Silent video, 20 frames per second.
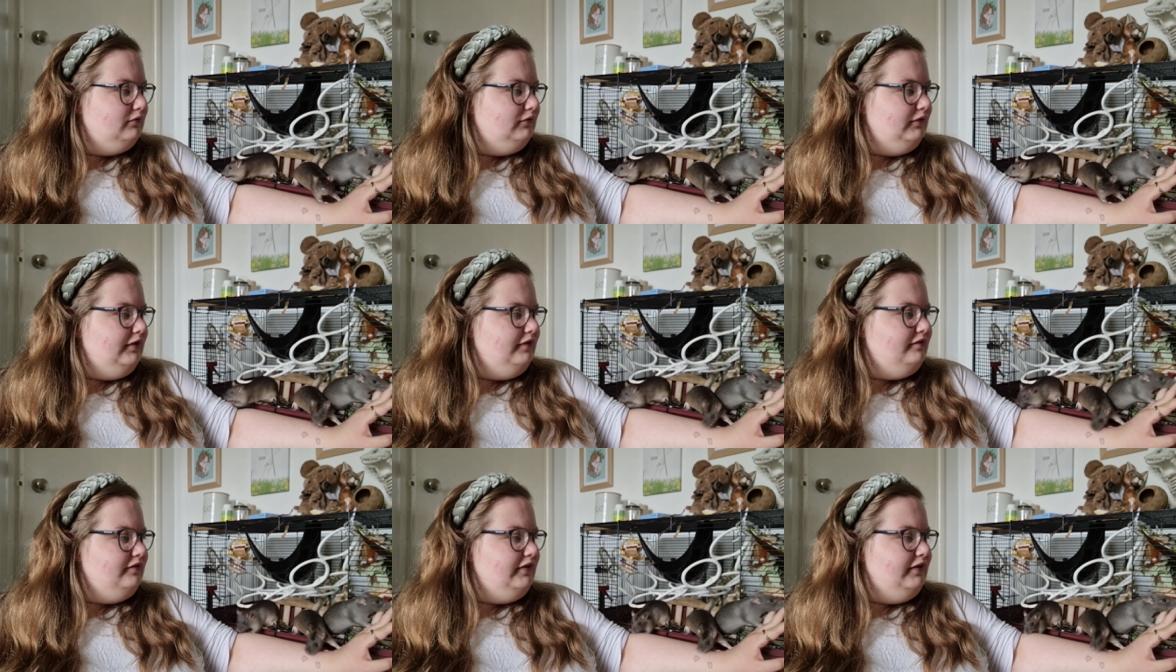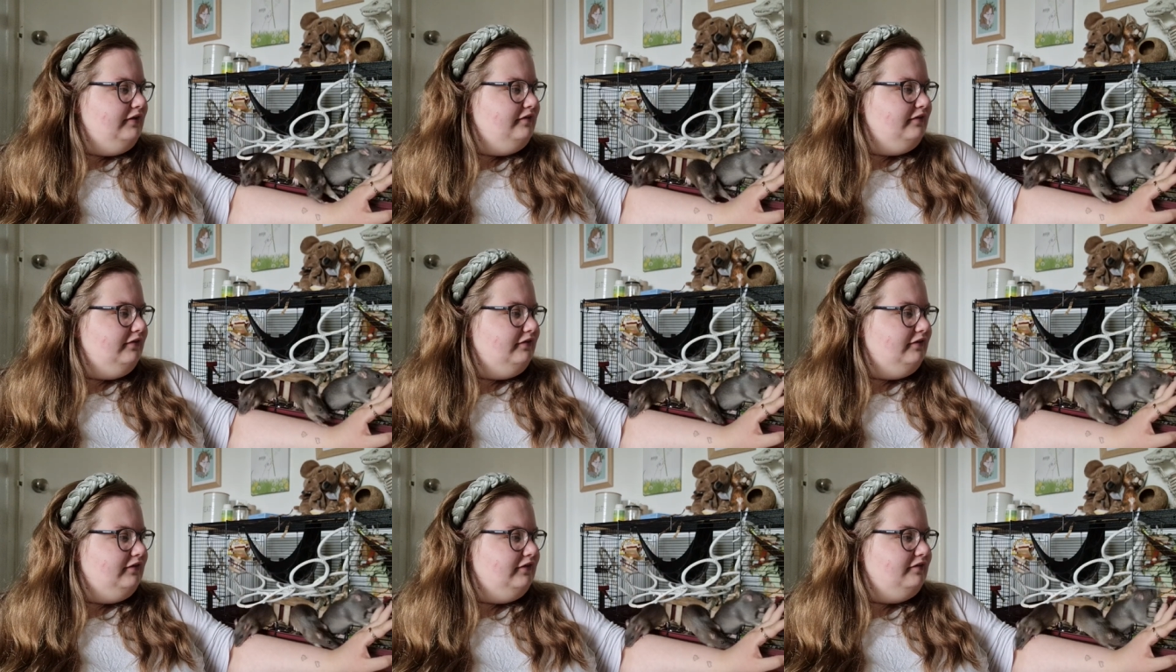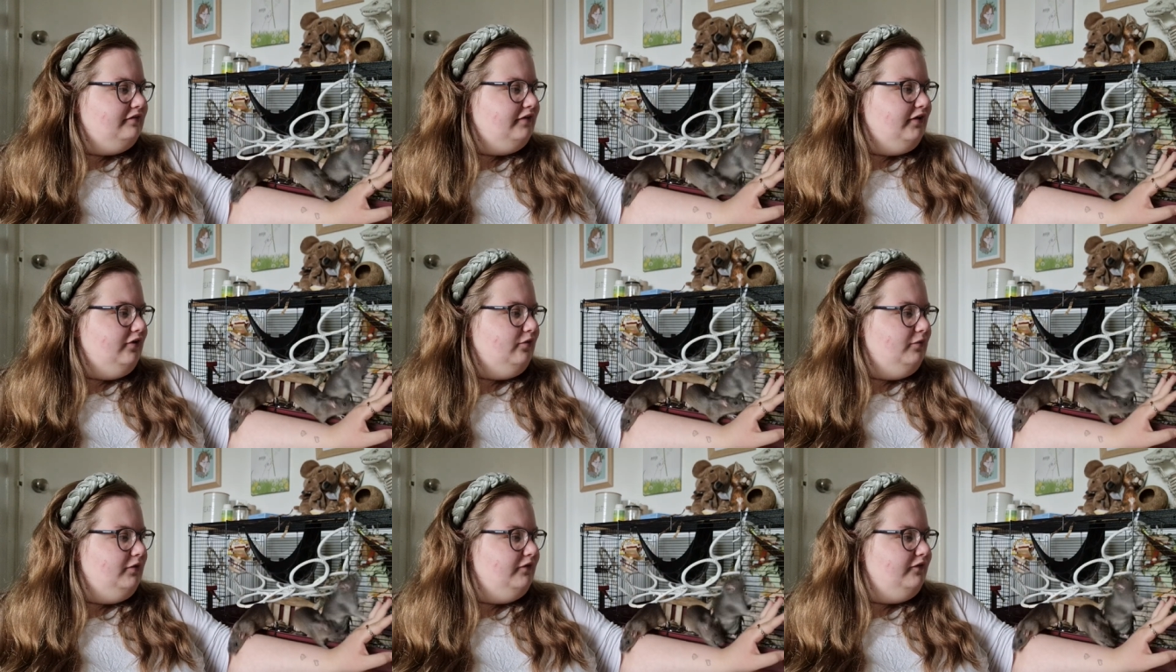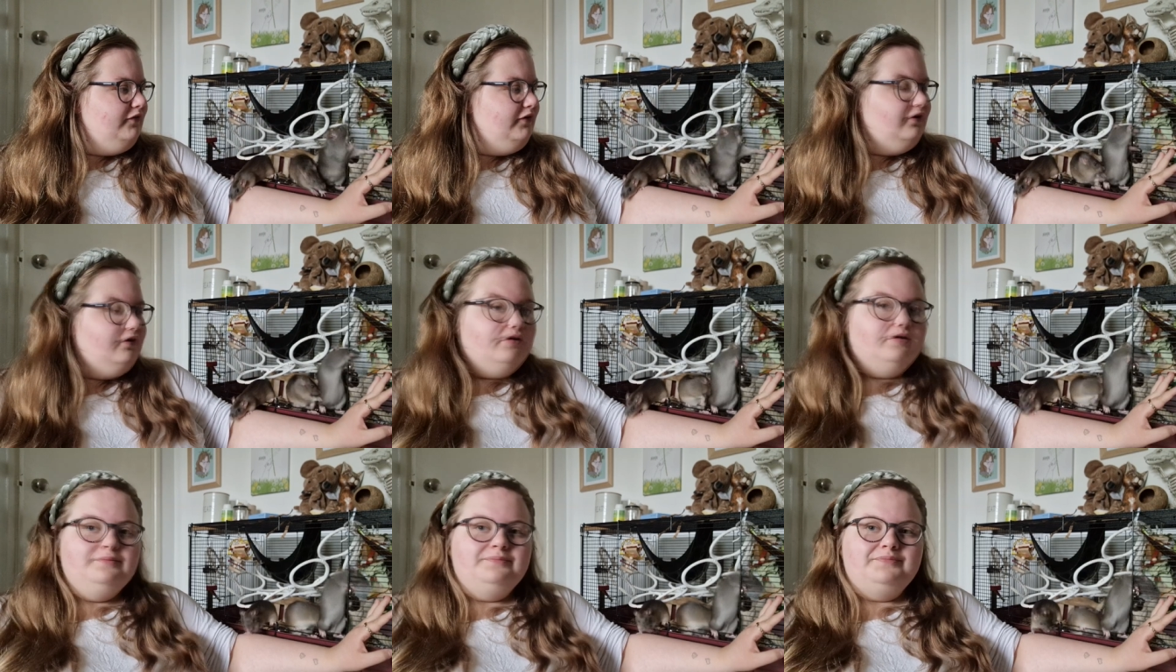He's eating the dead skin on my
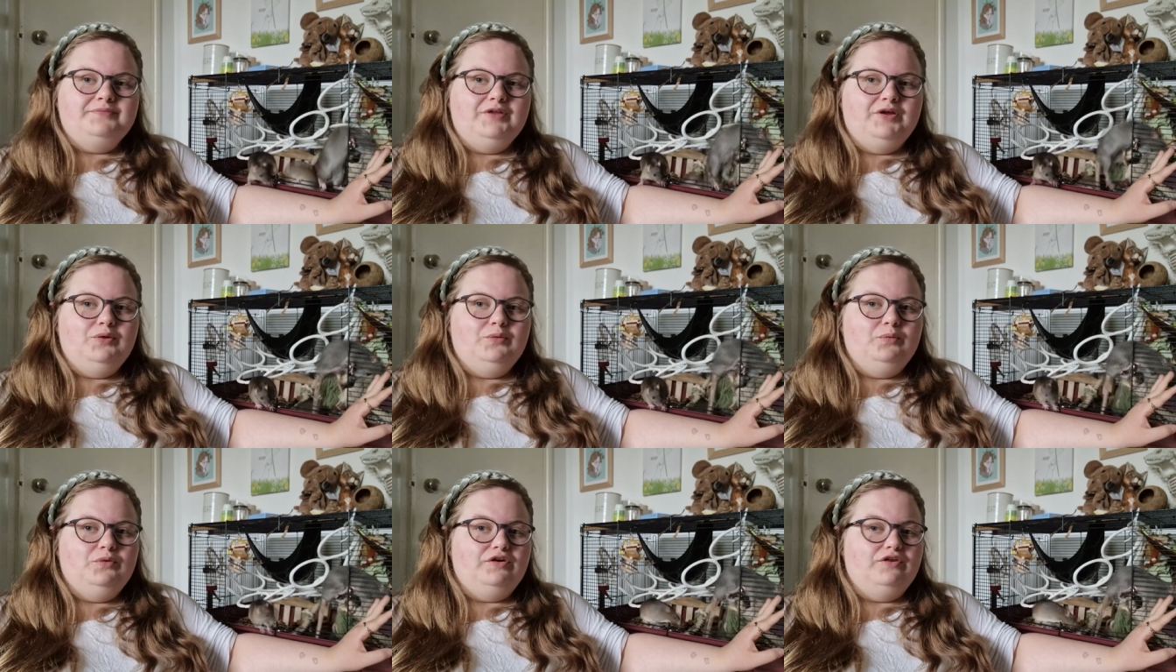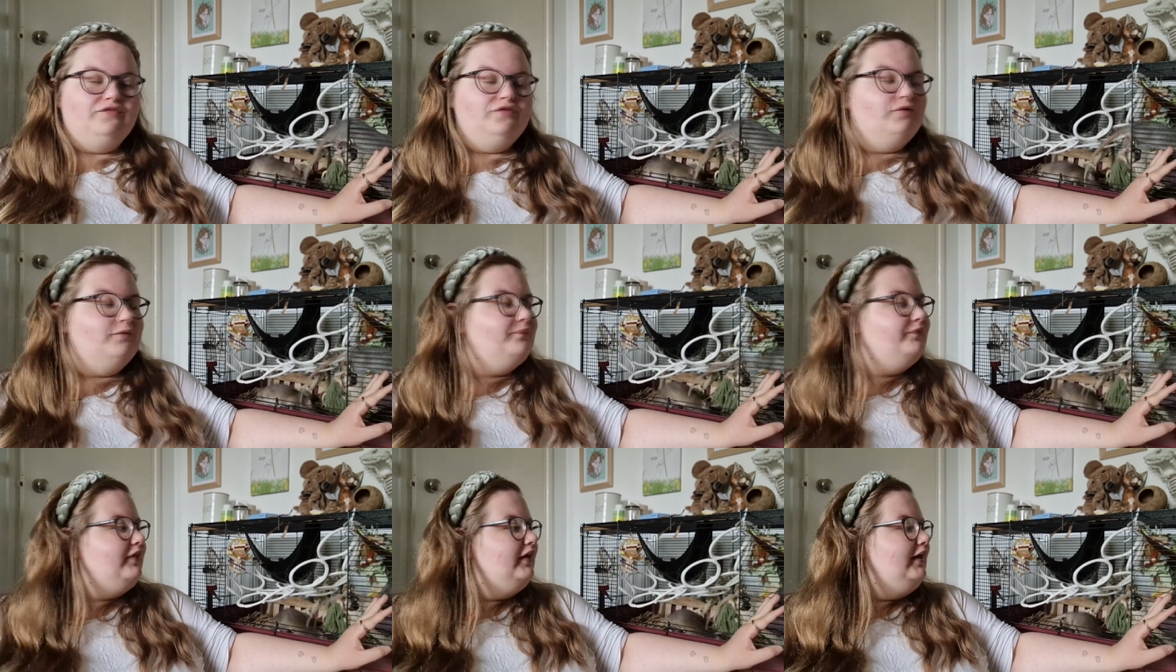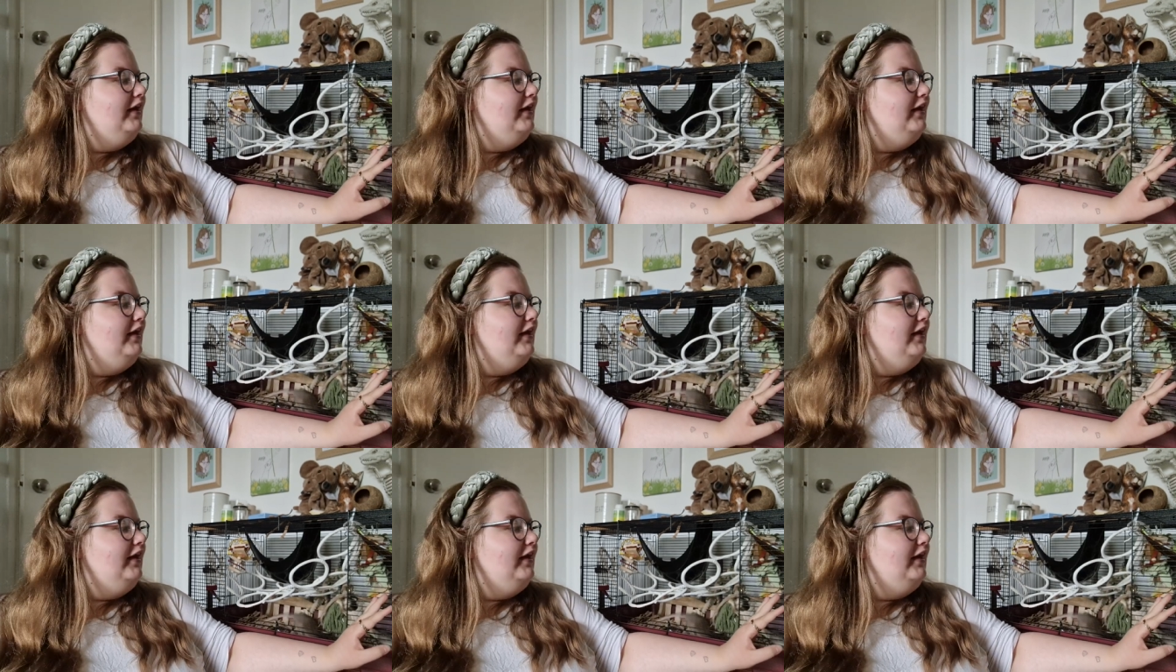finger. Wonderful